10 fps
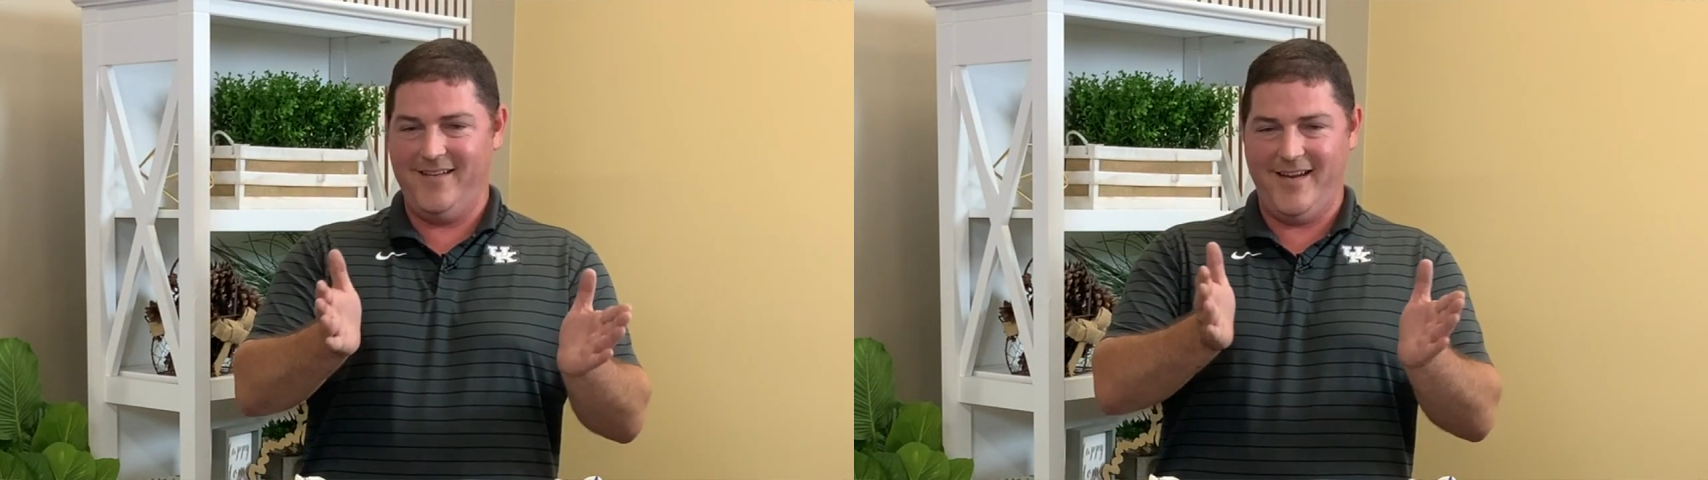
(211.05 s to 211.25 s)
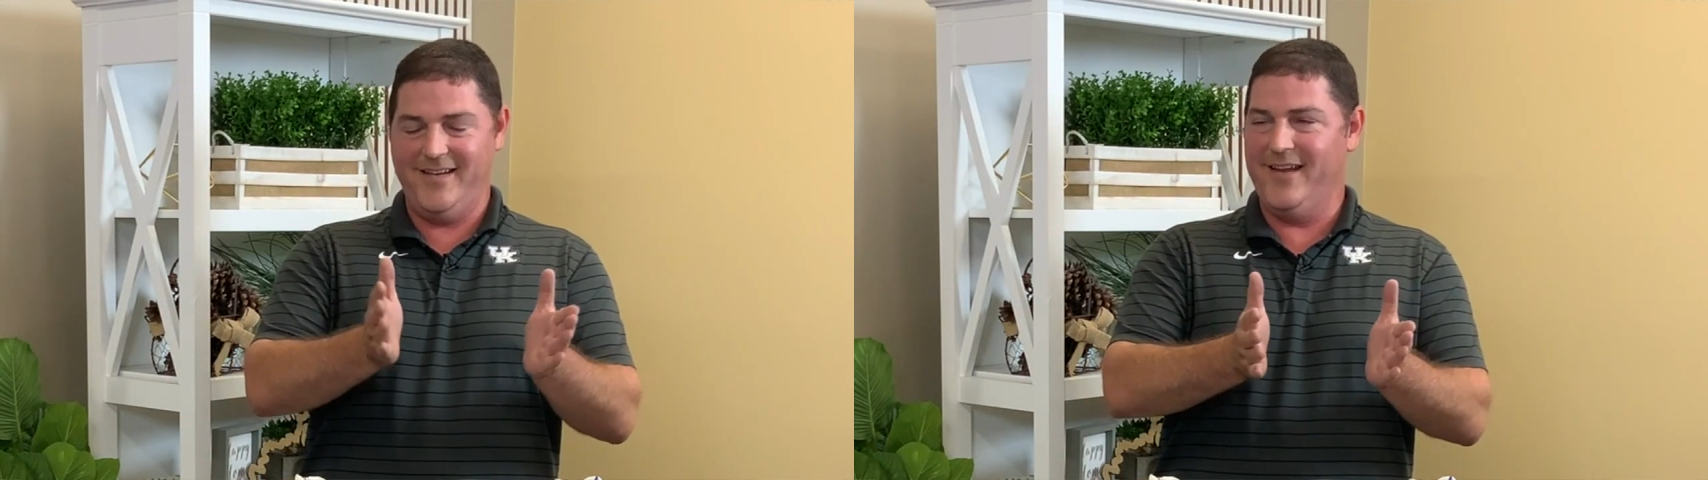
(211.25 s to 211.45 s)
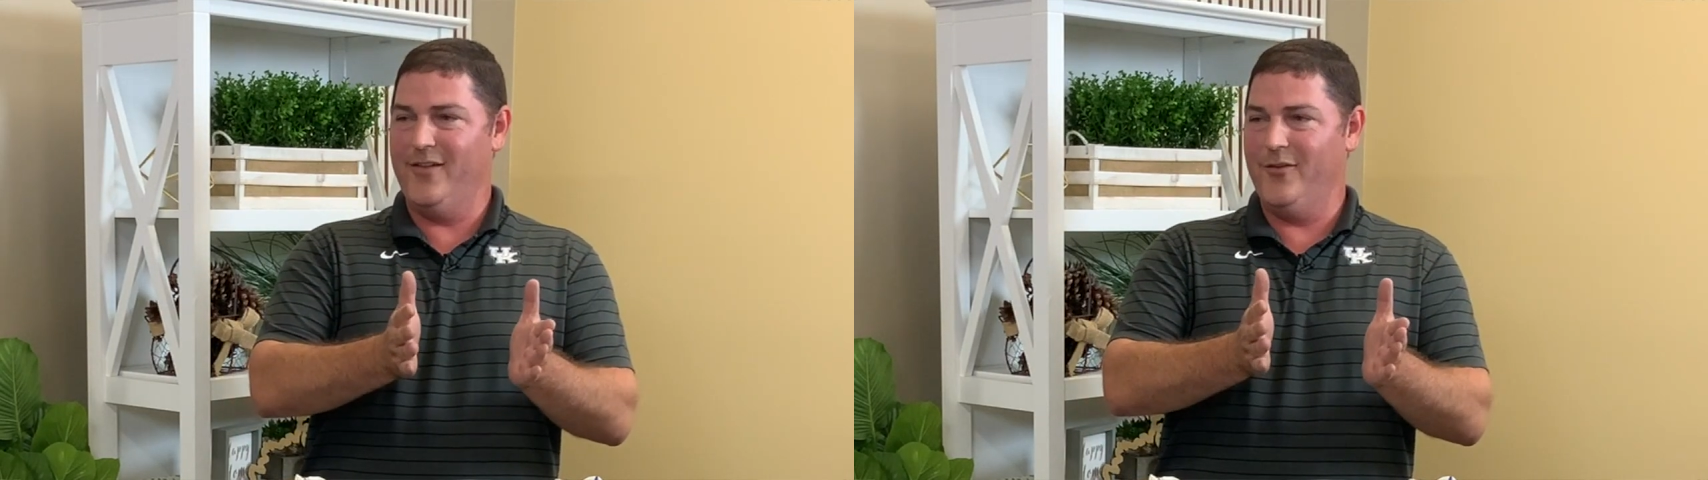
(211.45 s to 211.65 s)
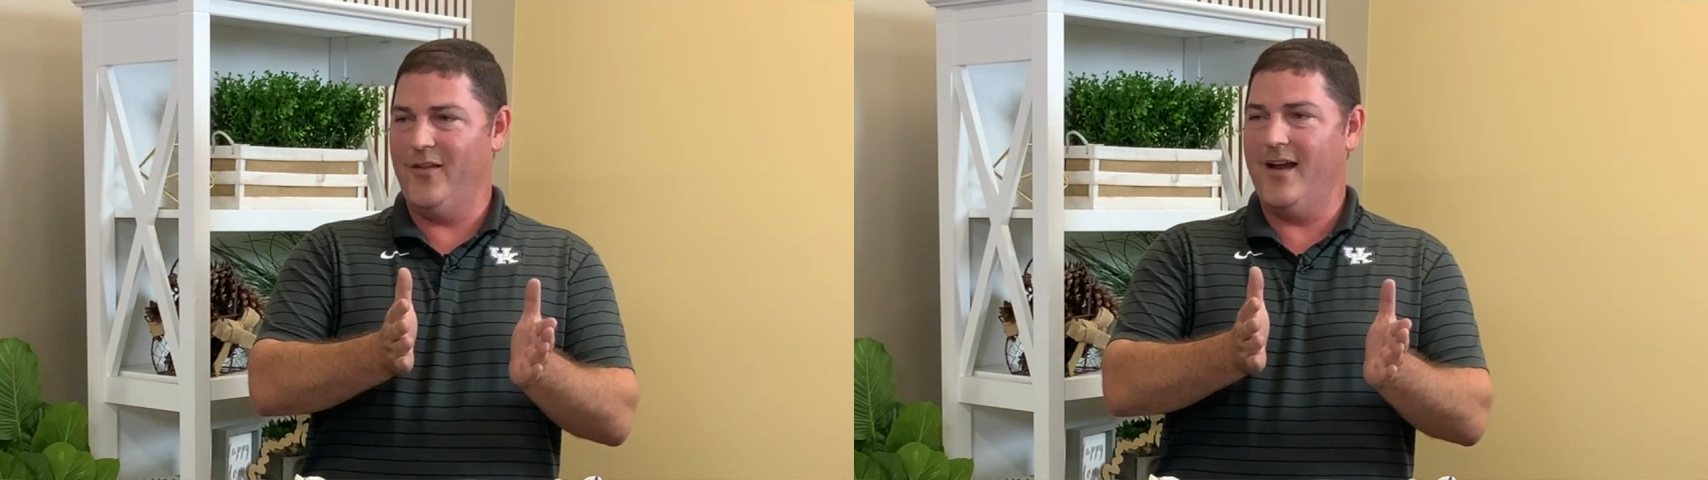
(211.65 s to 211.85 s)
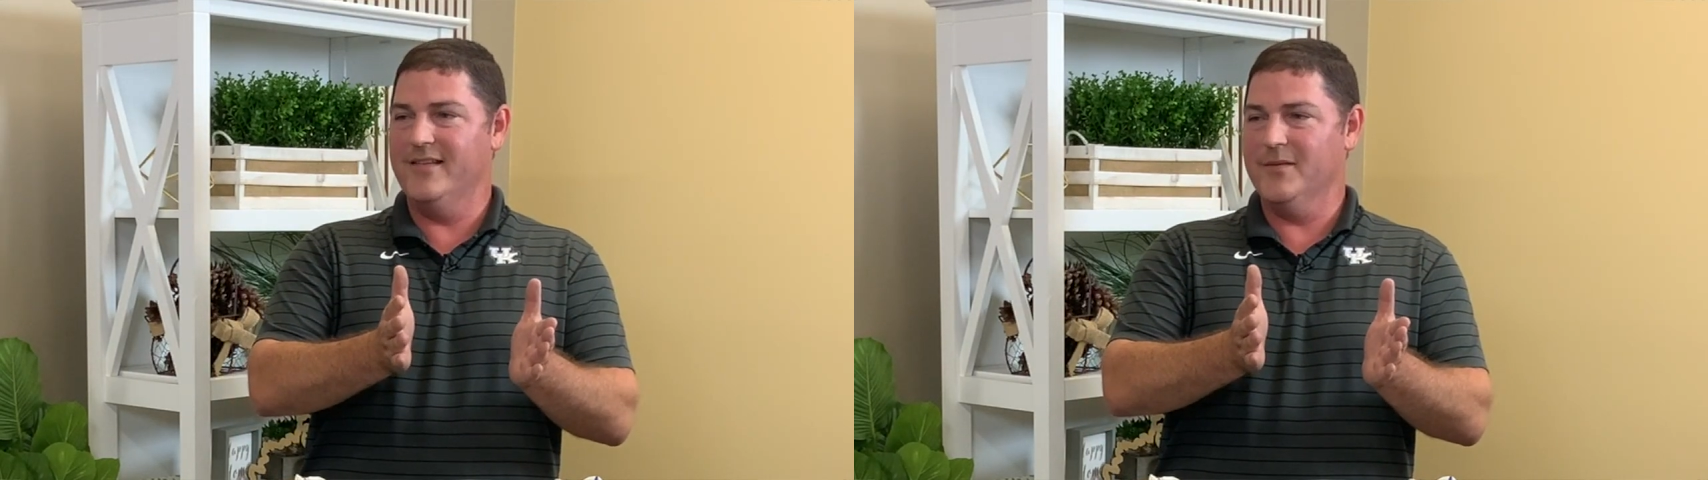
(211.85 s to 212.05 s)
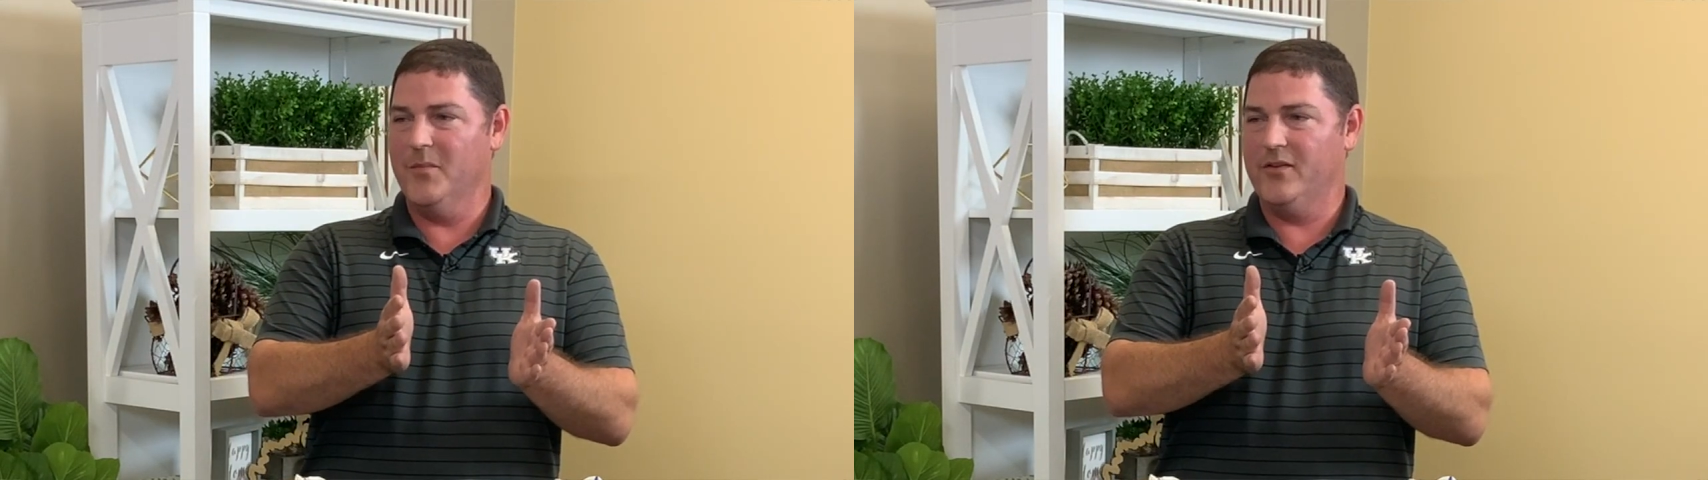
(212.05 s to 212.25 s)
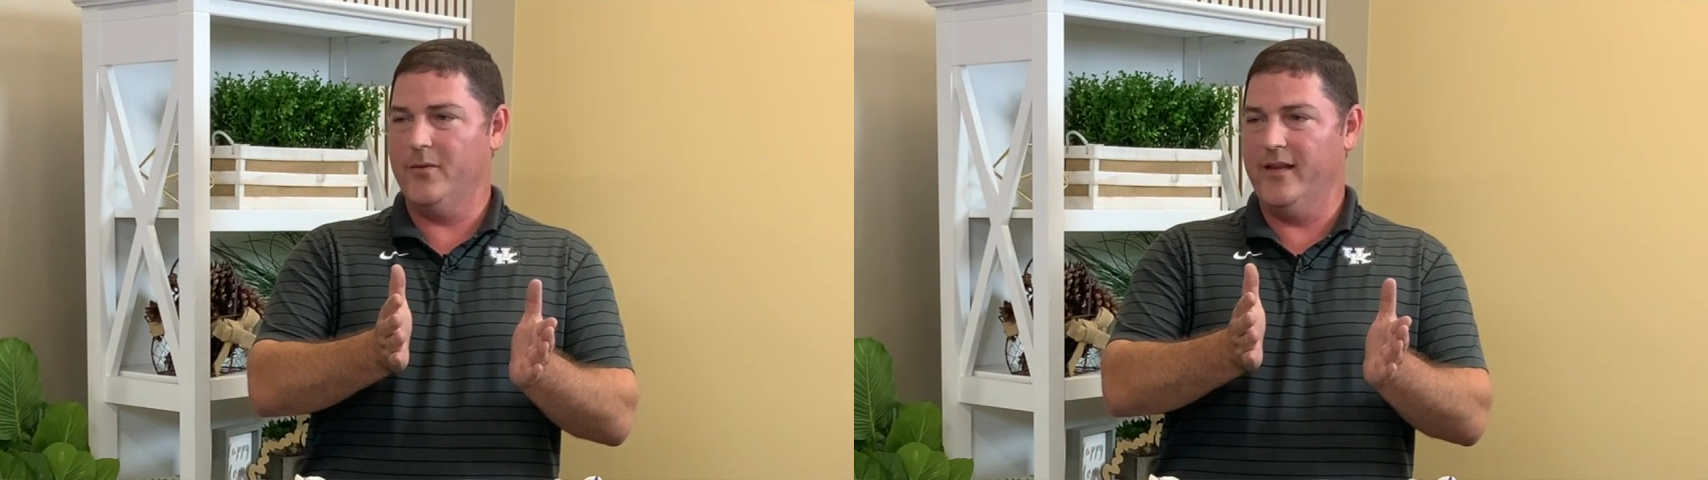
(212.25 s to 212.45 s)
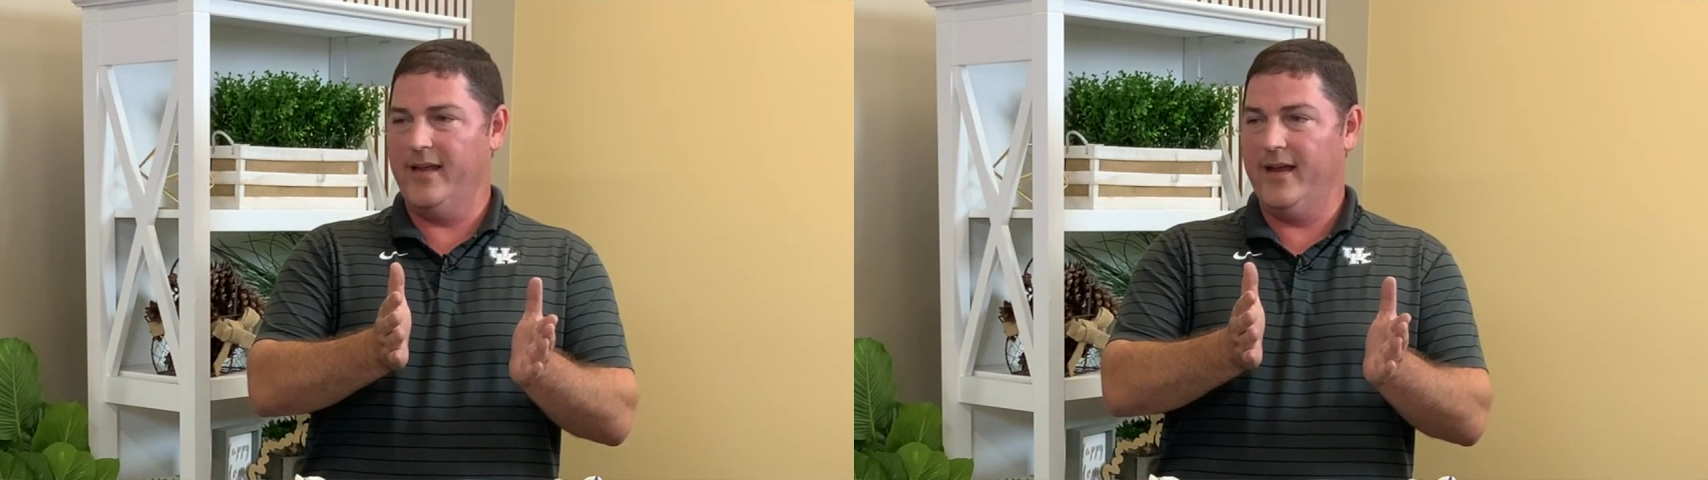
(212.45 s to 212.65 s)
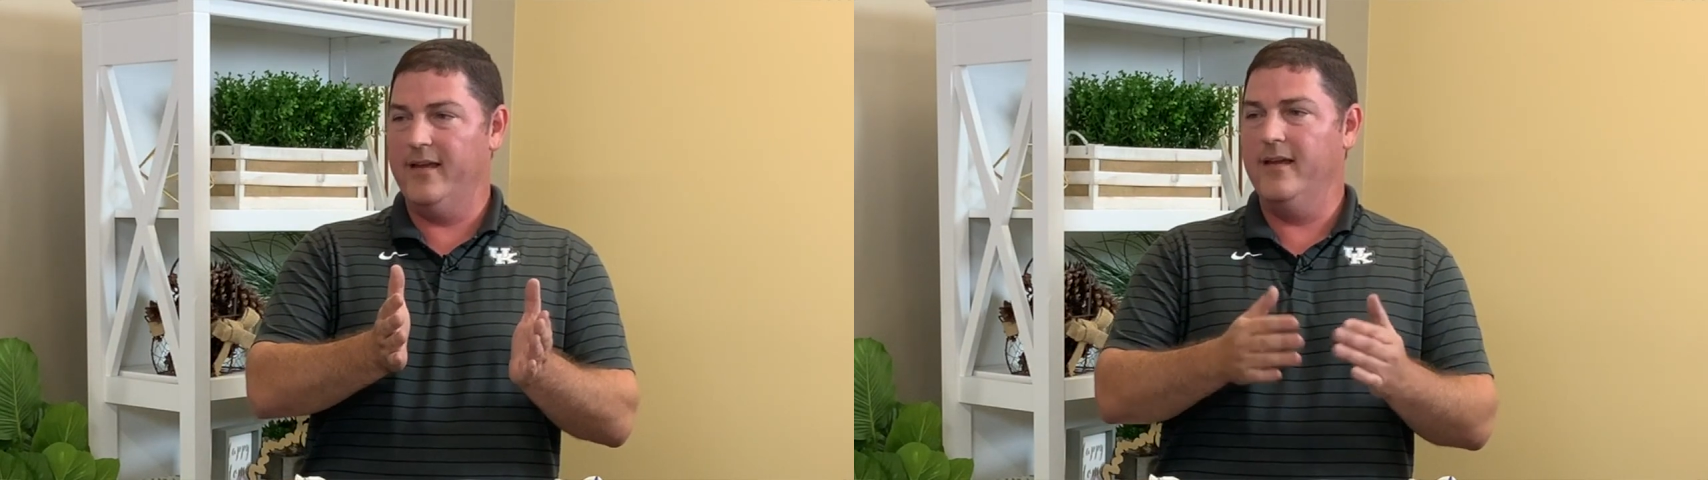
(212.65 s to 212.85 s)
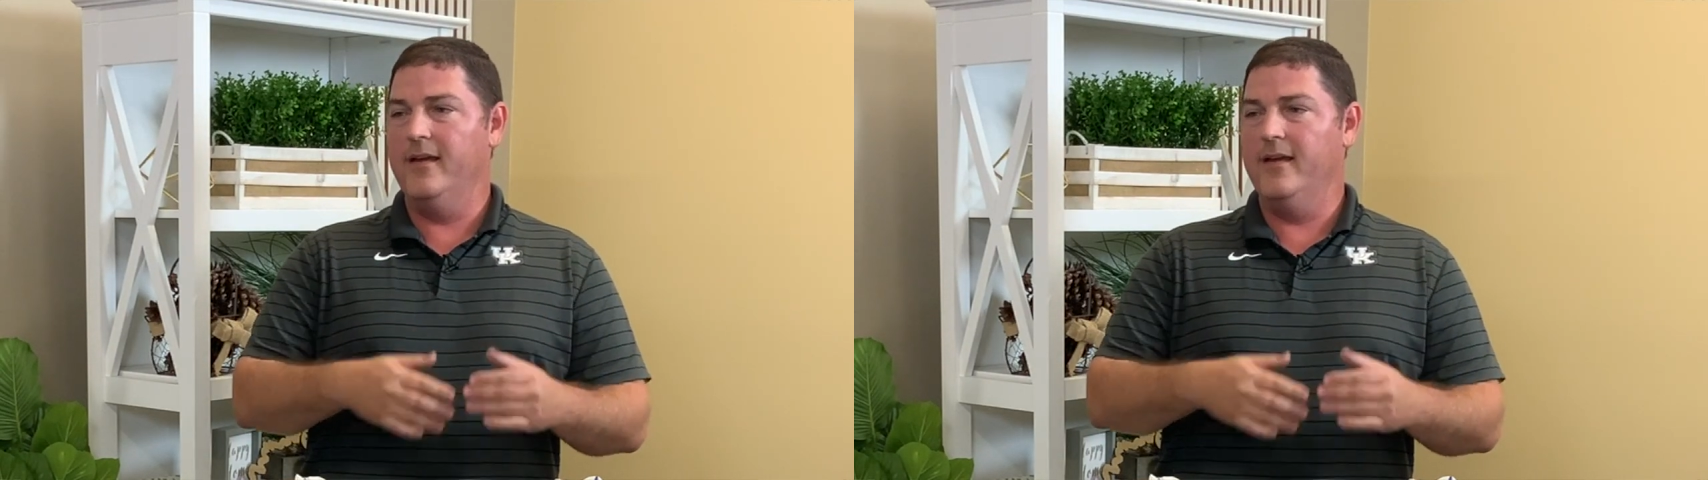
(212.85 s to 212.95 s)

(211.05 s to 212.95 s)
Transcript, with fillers: and yellow lines in between that.